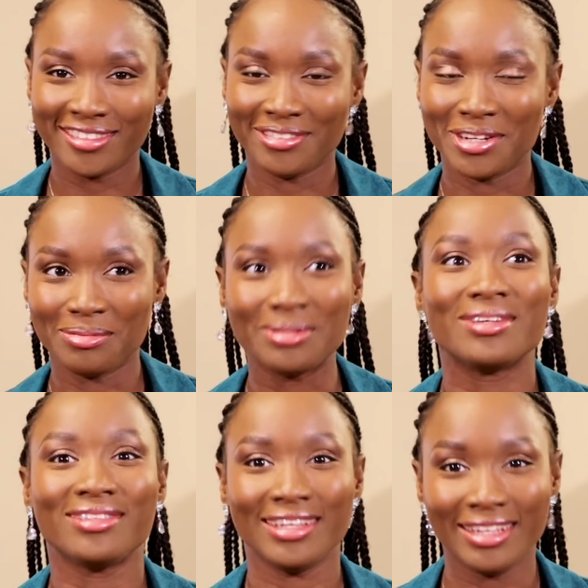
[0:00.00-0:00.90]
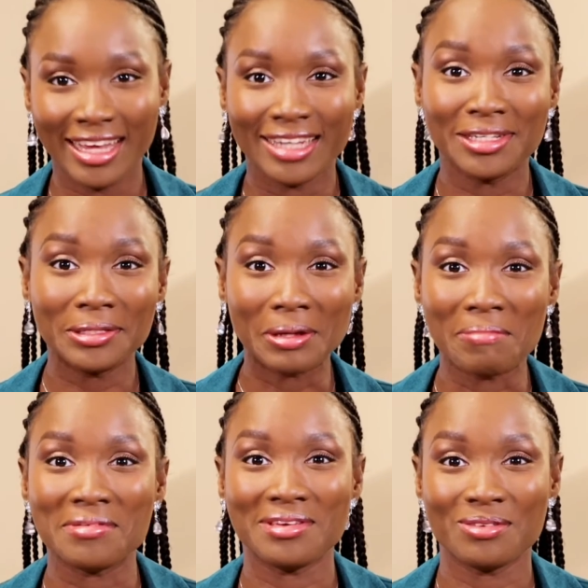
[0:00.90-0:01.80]
series because, again, this
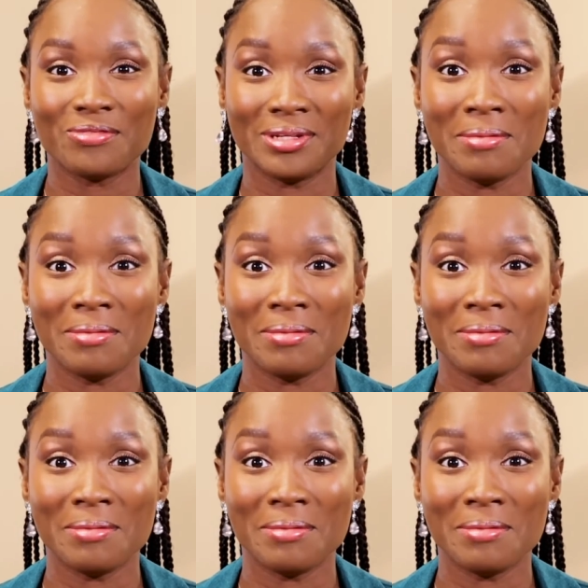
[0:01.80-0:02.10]
topic is for